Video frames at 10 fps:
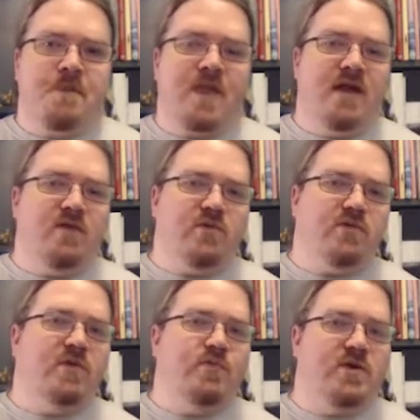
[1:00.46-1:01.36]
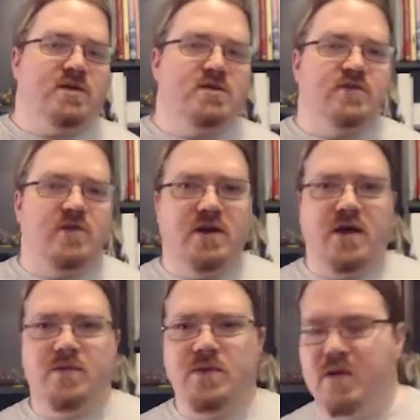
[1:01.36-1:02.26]
And I also see potential for
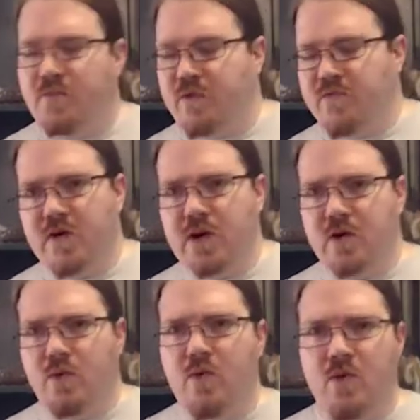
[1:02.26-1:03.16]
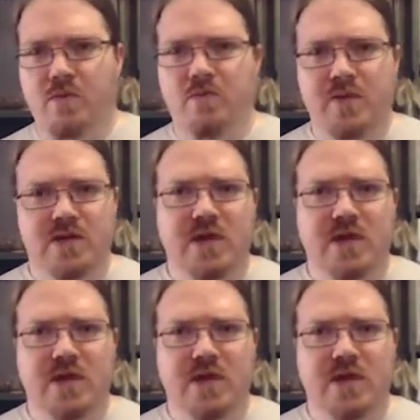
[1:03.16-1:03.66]
adapting it both for low and mid